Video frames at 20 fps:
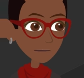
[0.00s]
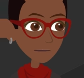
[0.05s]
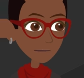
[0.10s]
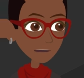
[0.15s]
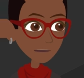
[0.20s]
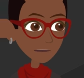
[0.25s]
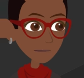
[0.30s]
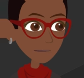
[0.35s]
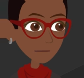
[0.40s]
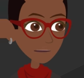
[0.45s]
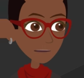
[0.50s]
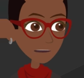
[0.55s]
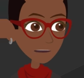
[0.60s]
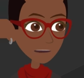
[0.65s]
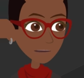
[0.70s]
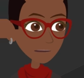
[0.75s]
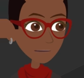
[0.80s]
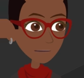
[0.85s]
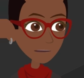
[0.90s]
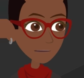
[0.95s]
and school
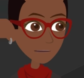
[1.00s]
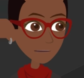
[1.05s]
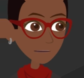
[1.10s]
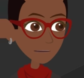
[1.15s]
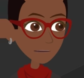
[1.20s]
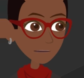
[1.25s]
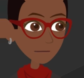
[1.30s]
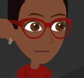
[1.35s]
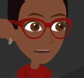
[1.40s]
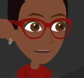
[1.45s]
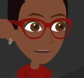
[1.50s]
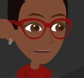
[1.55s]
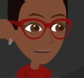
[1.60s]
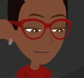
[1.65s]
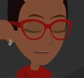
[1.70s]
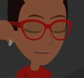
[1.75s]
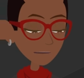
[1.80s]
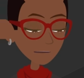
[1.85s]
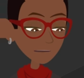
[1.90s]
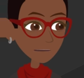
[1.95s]
districts for other
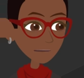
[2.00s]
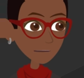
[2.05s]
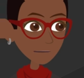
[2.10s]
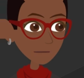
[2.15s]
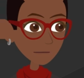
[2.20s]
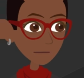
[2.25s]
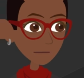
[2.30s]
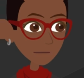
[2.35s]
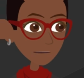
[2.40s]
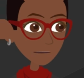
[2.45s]
reasons.